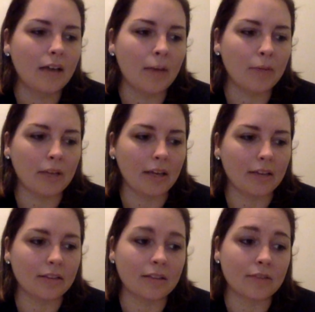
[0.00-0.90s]
looking at
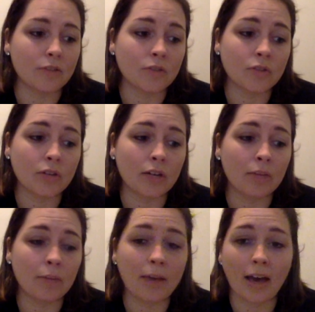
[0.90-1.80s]
the leftovers right now,
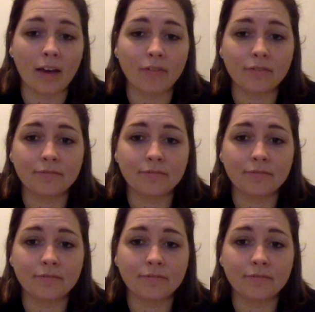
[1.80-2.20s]
maybe half.